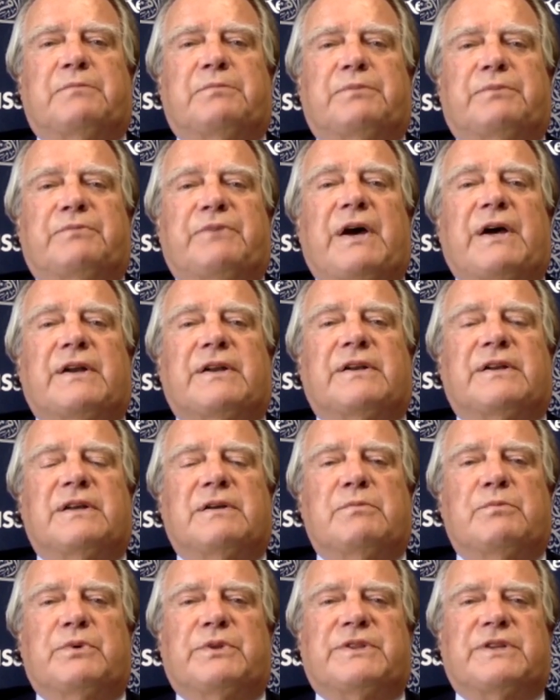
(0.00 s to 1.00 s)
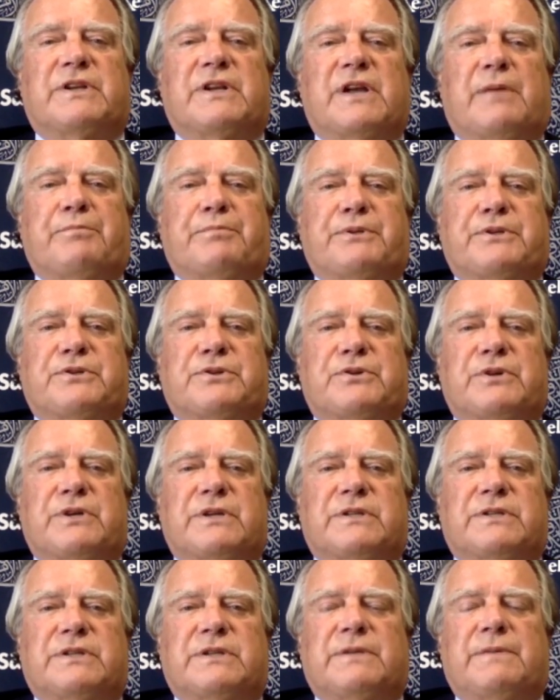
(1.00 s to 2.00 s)
provided him with an
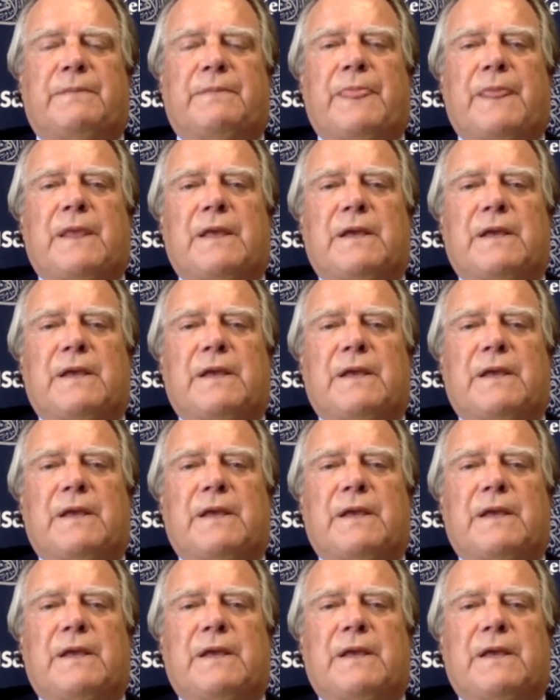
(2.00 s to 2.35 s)
opportunity